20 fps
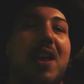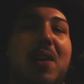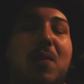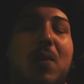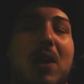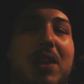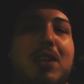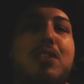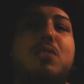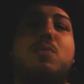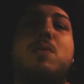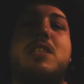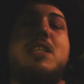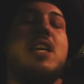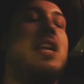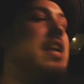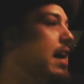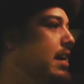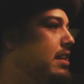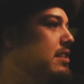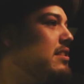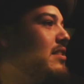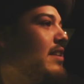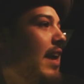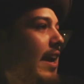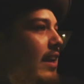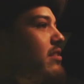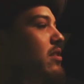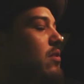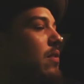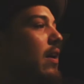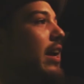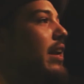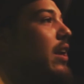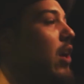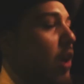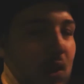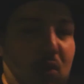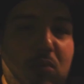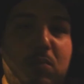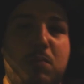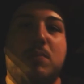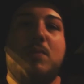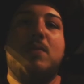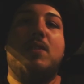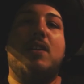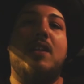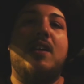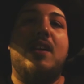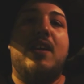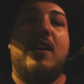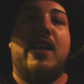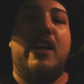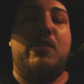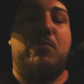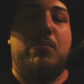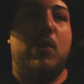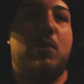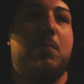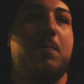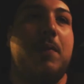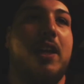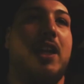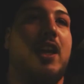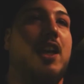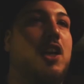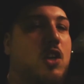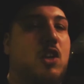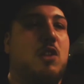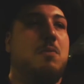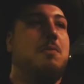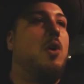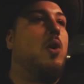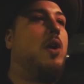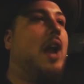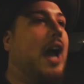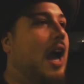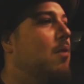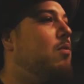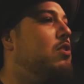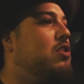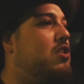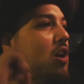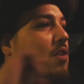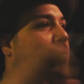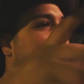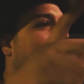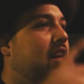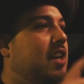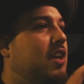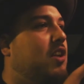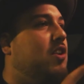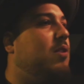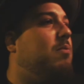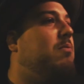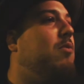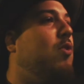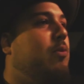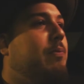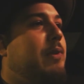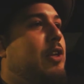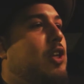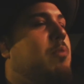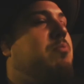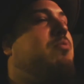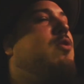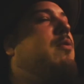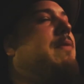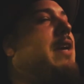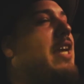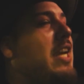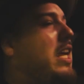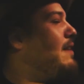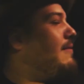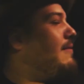well, this was a nice taxi ride home. It put me in a good mood. I was already in a good mood, but you put me in an